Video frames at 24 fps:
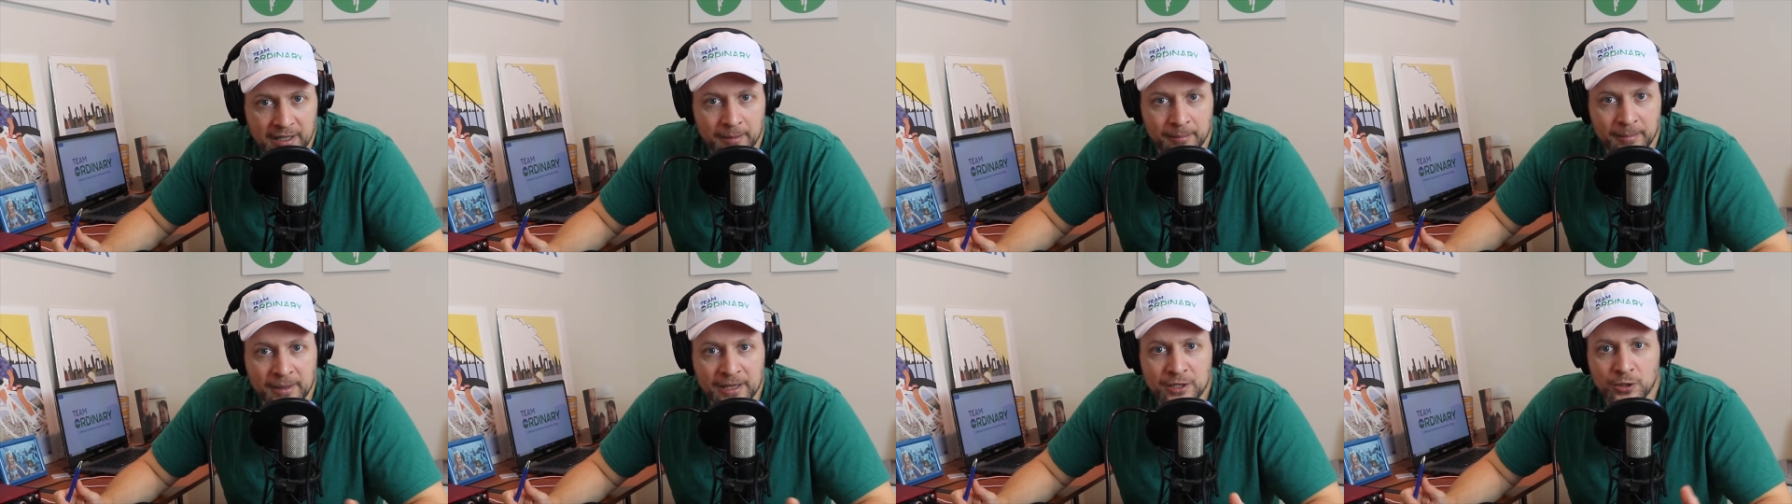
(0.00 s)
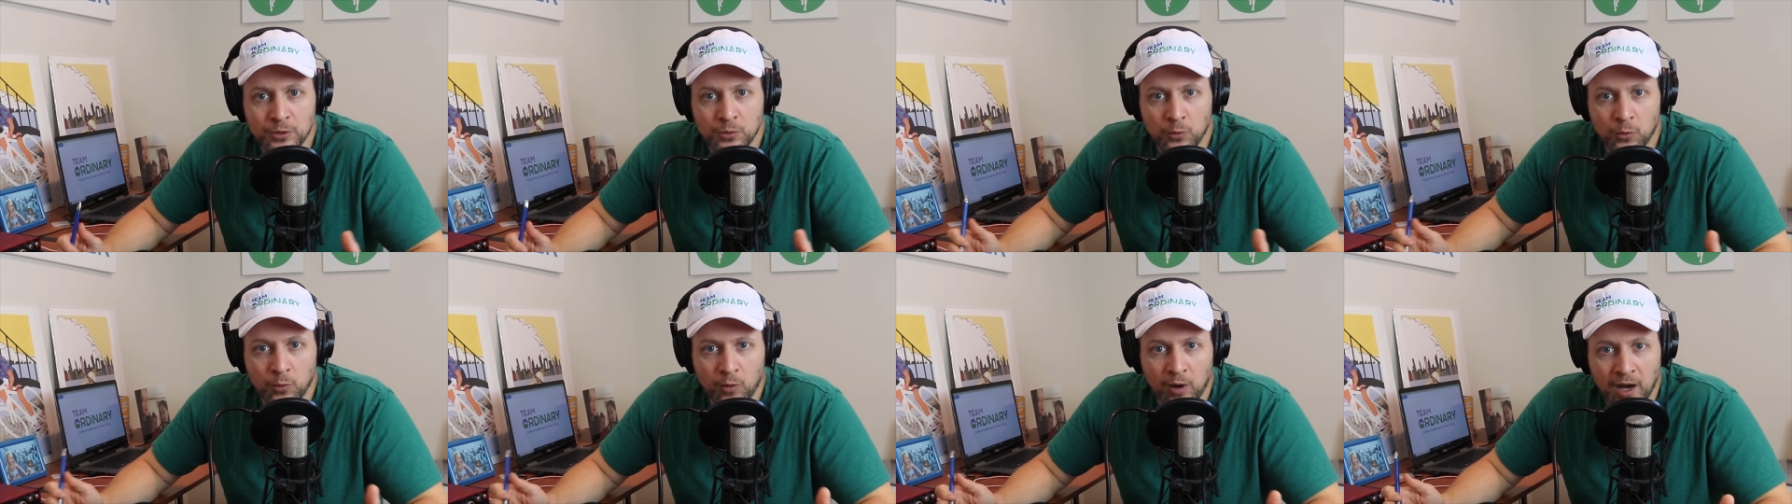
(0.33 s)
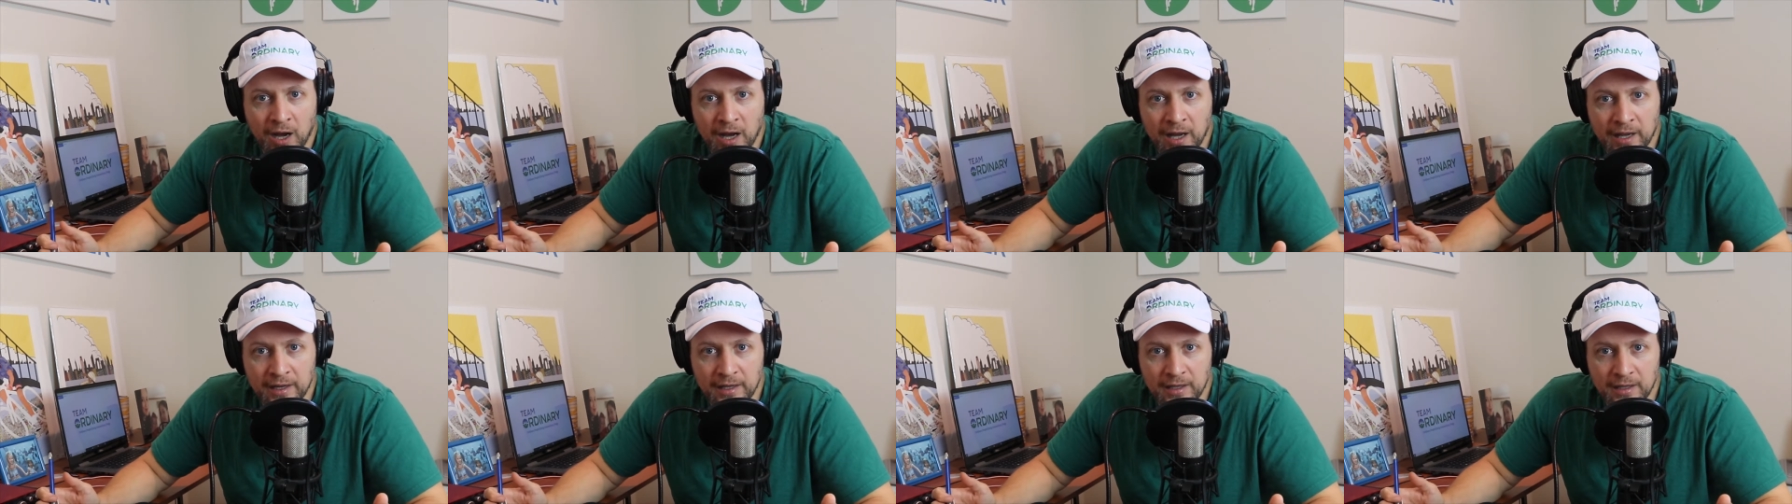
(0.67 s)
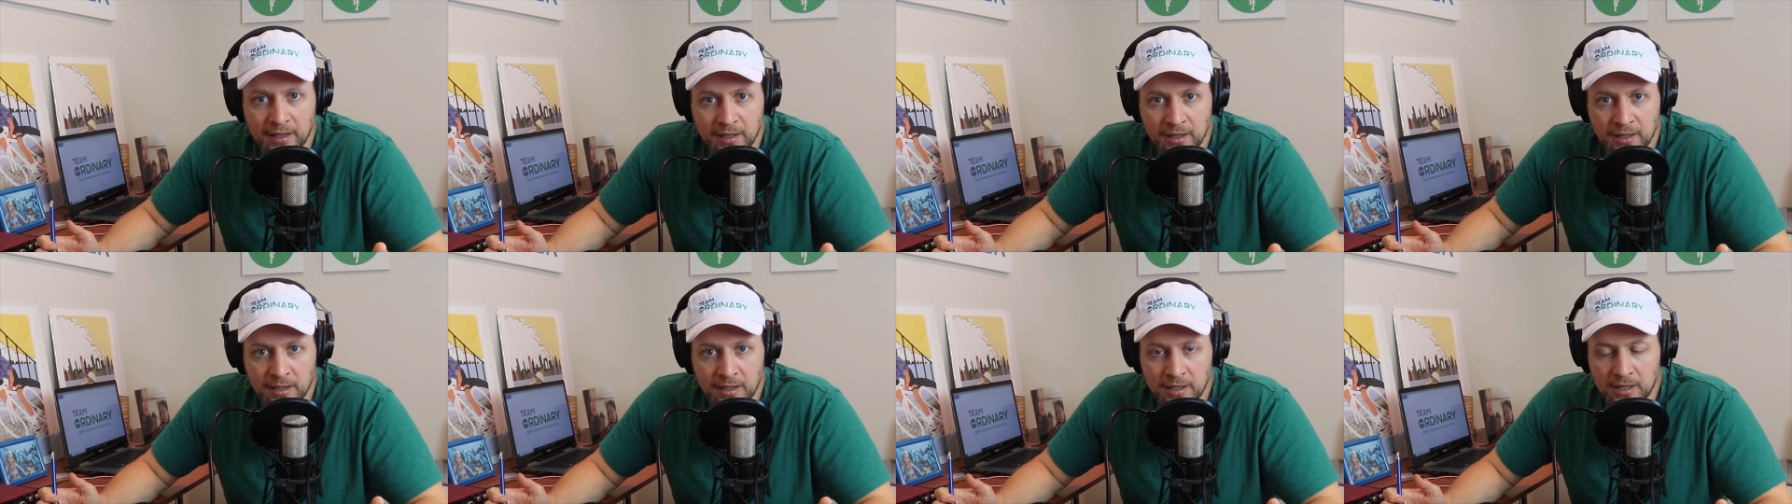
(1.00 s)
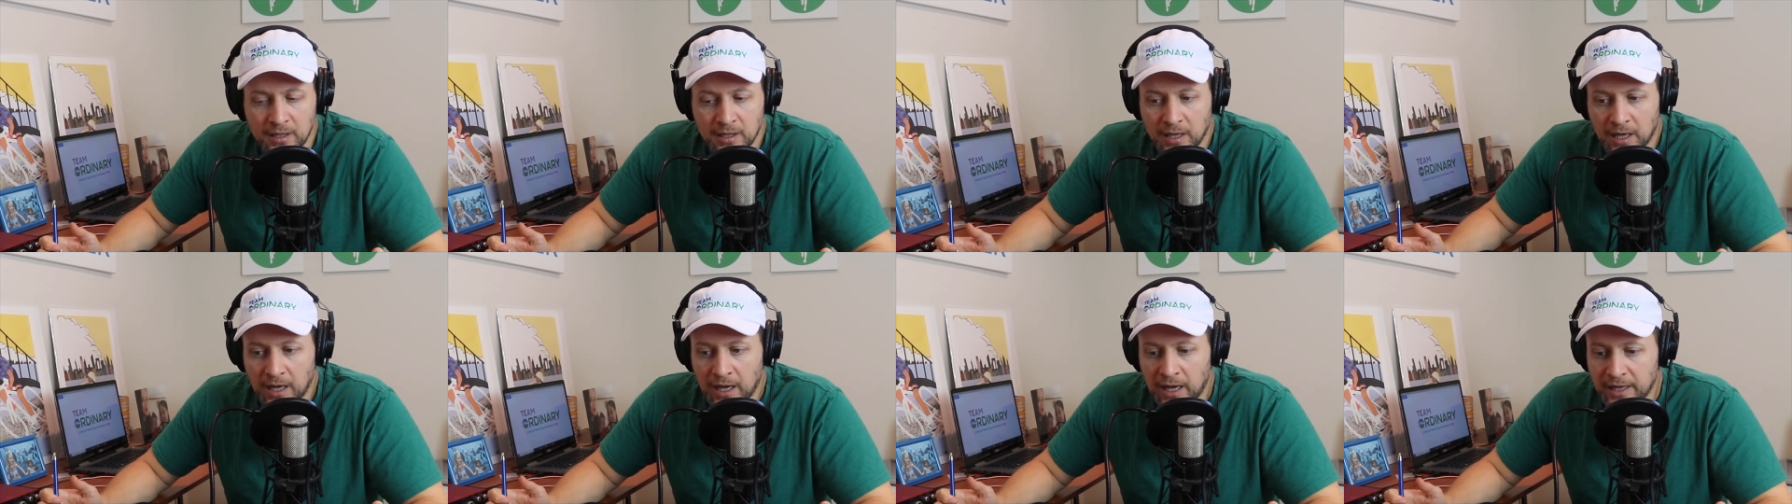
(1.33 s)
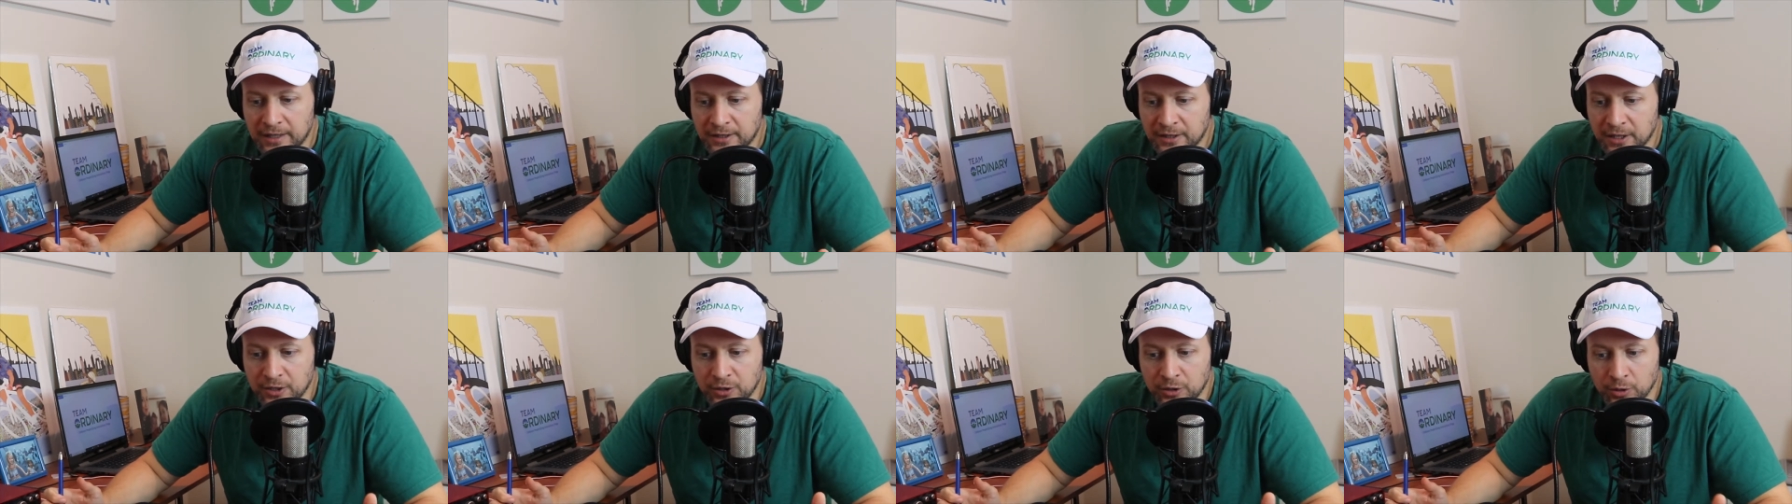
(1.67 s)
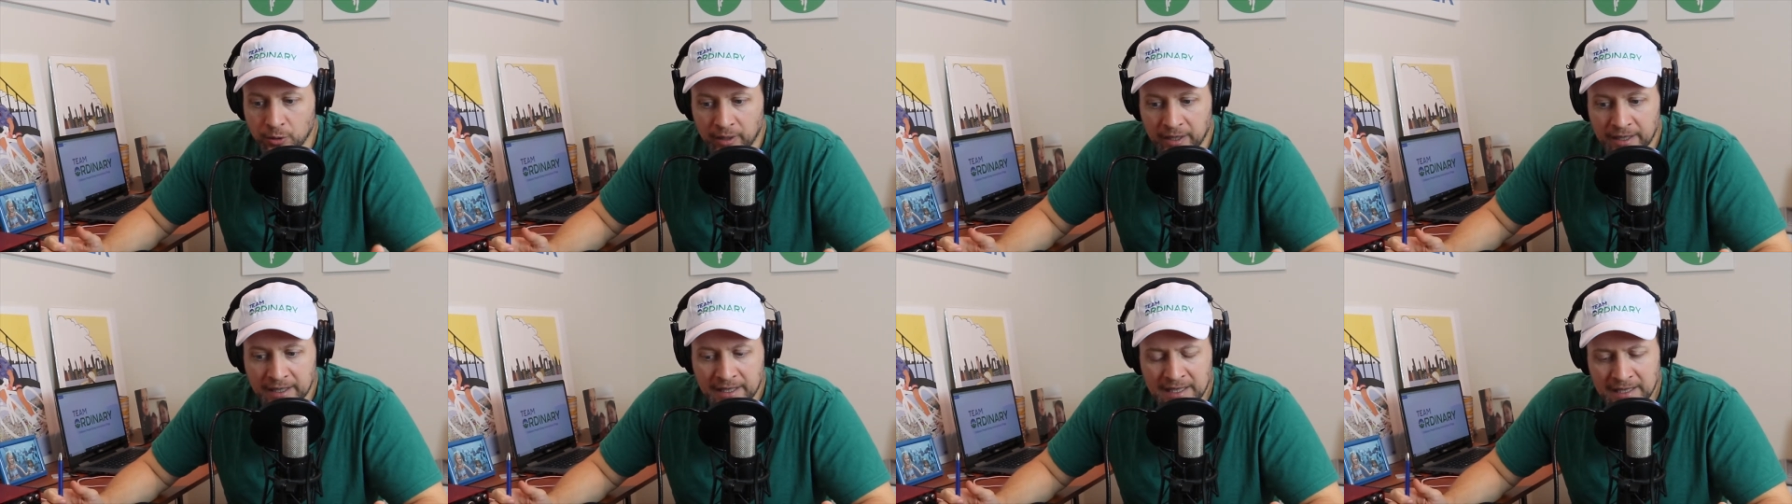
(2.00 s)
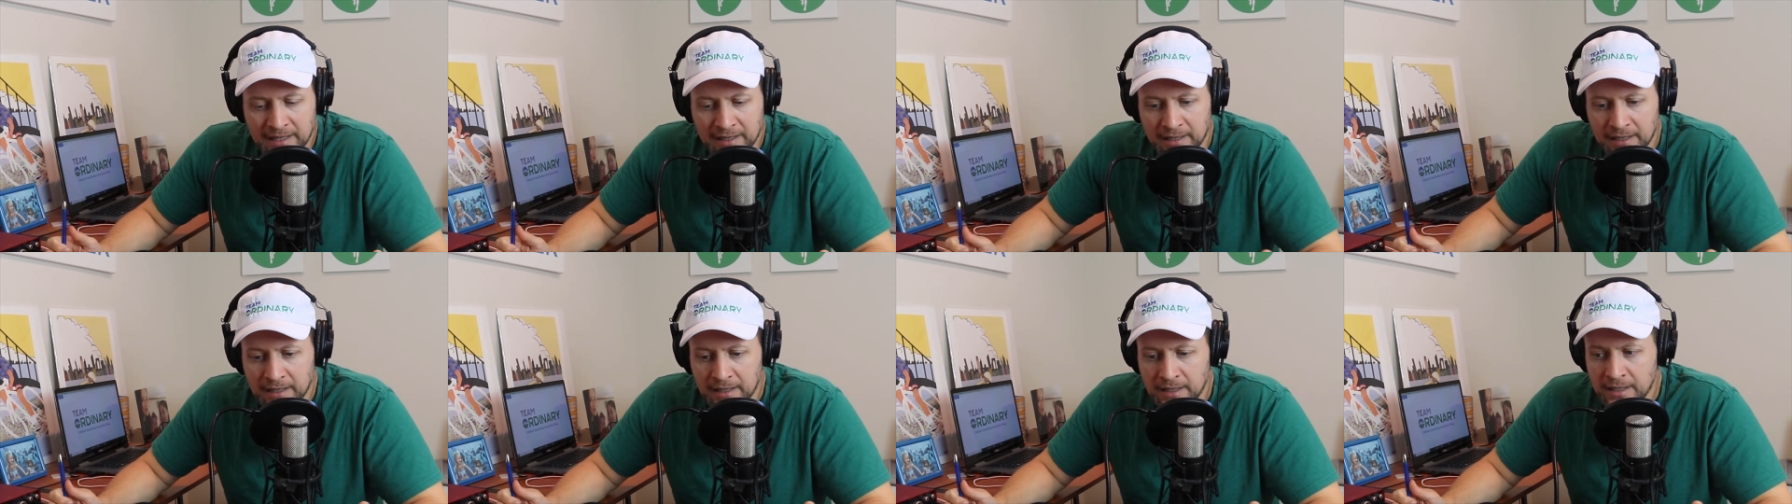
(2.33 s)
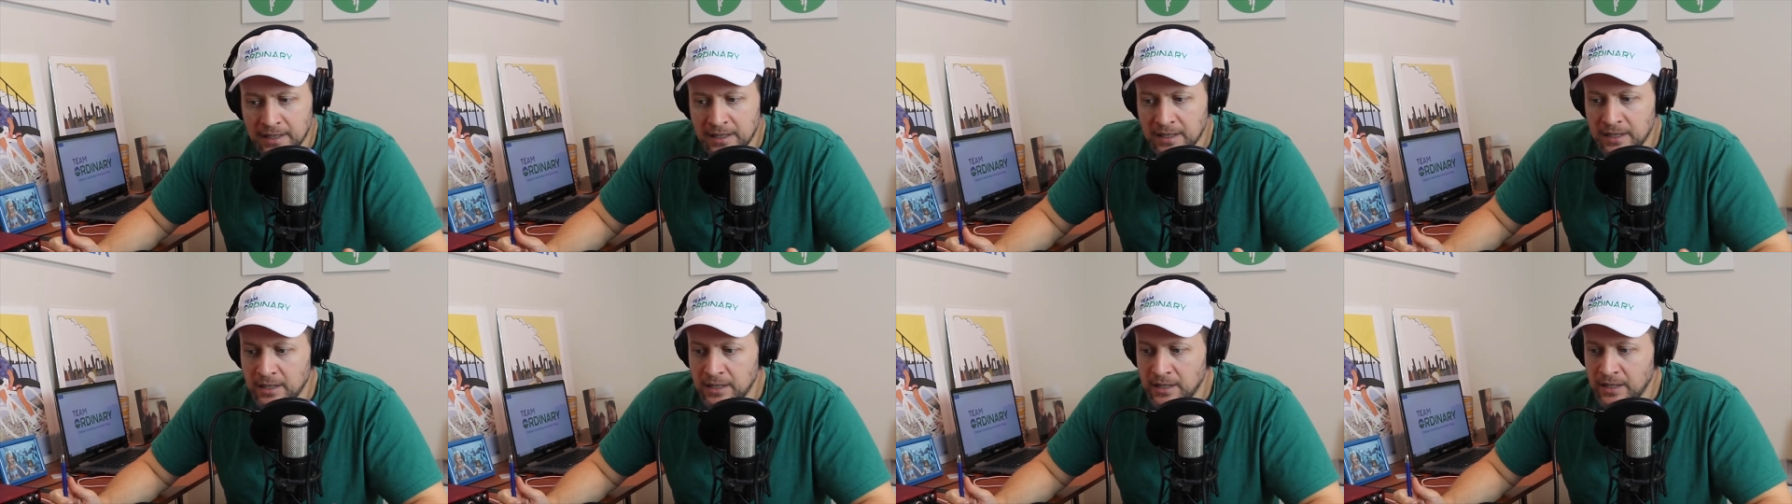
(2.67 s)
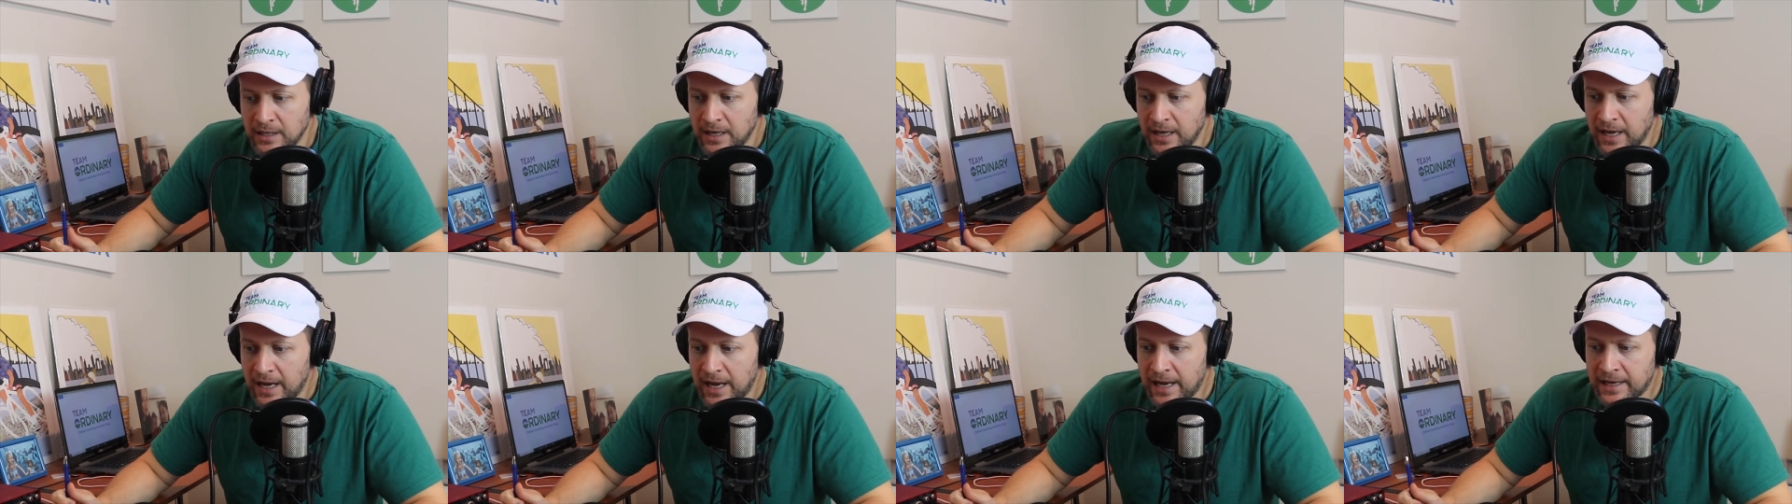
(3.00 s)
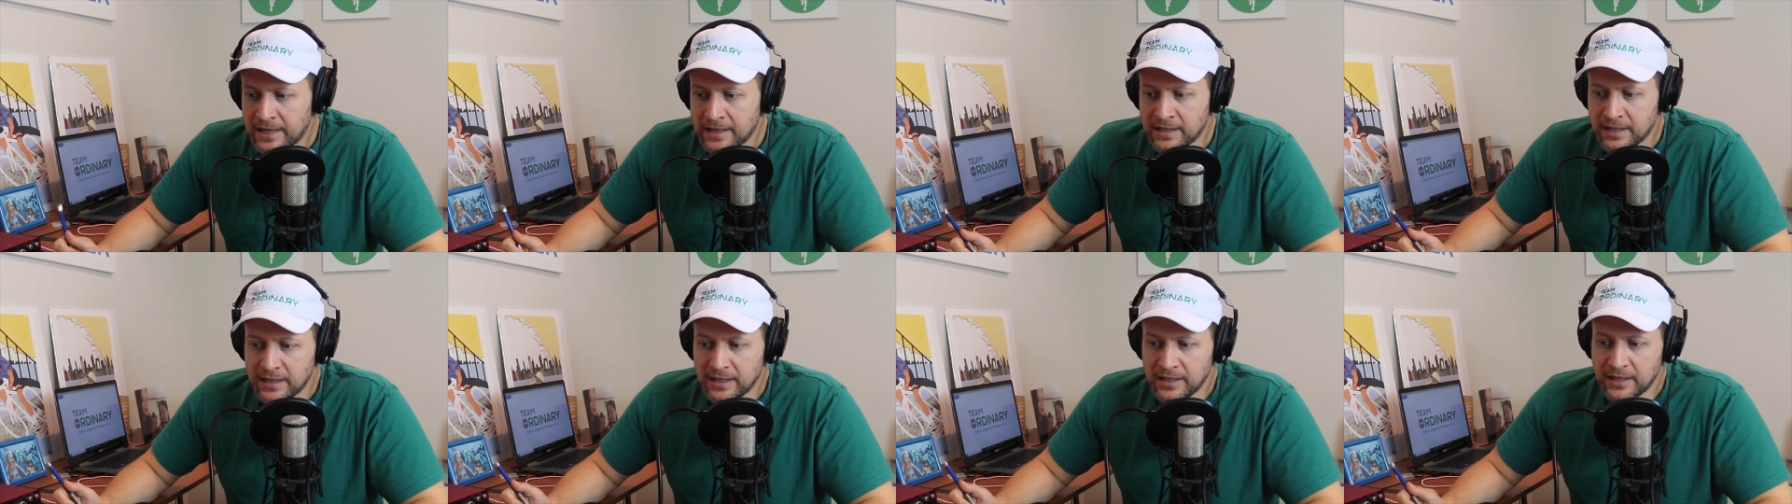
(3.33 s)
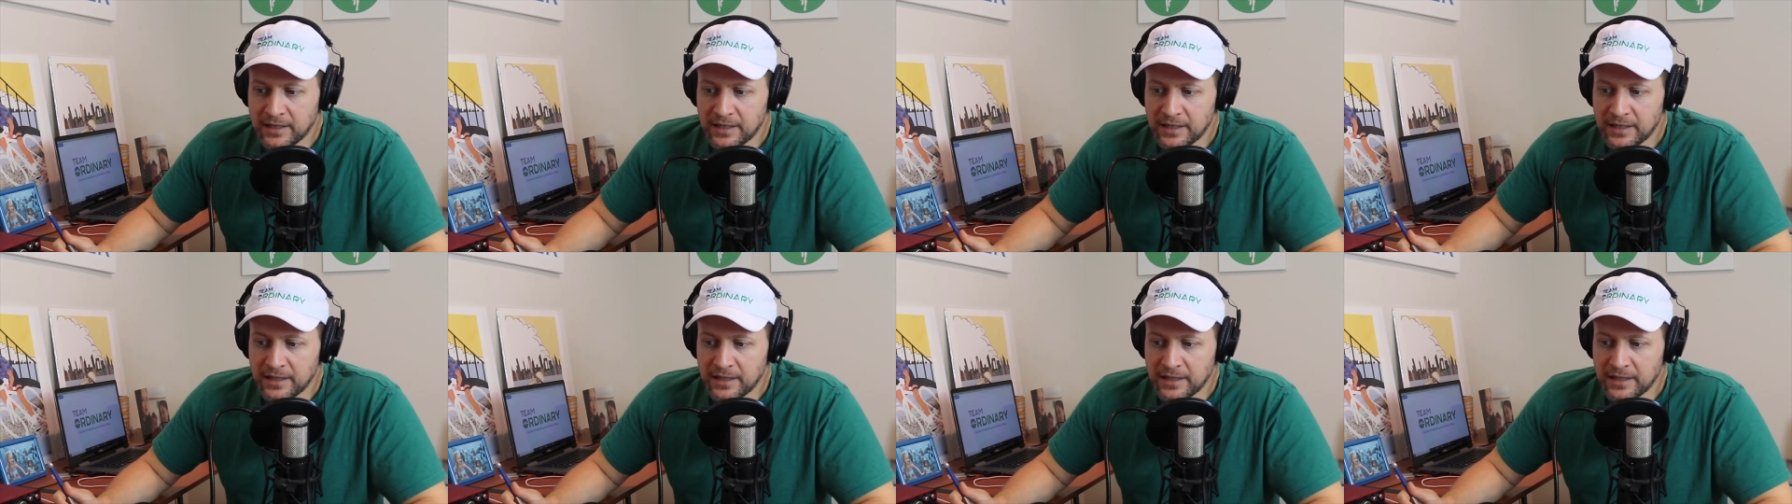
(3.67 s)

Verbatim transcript: It makes you want to join in. And,